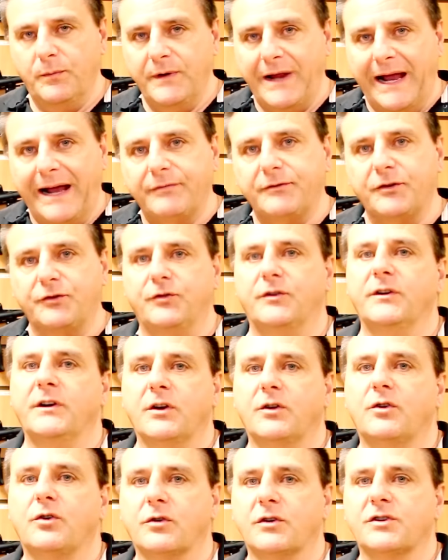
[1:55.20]
You have to try
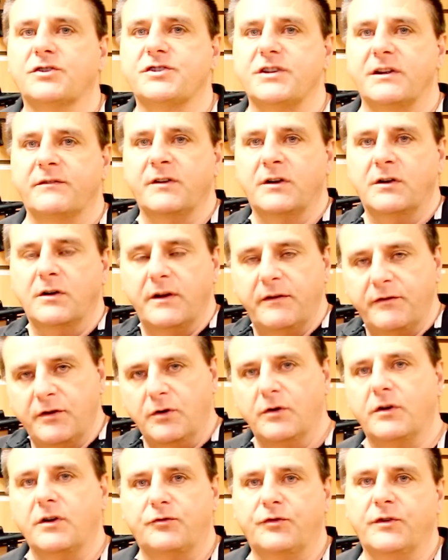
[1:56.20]
and encourage if you're going if
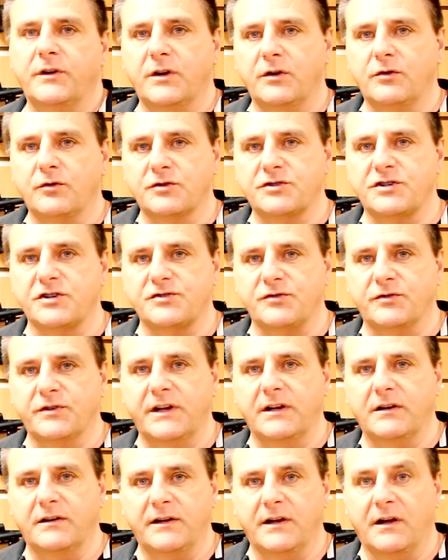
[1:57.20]
you're going to try and encourage your
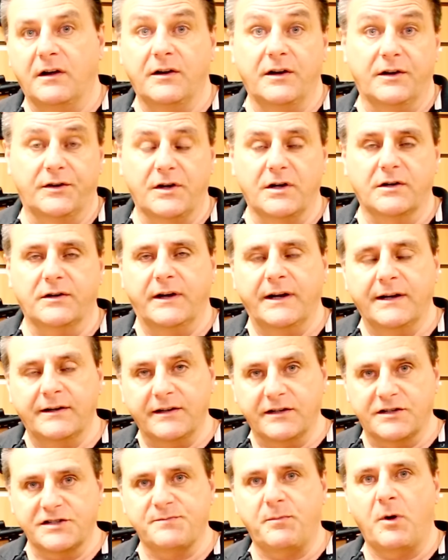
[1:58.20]
son or your daughter
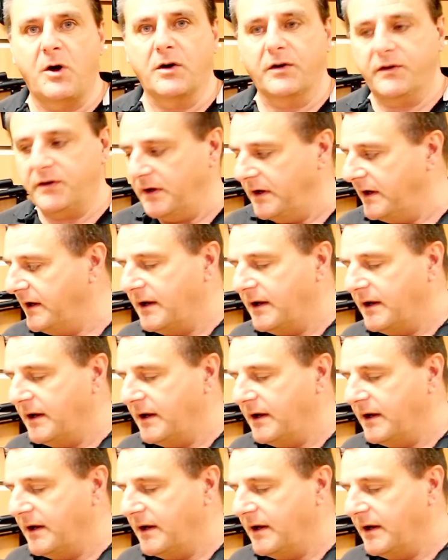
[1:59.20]
into the sport.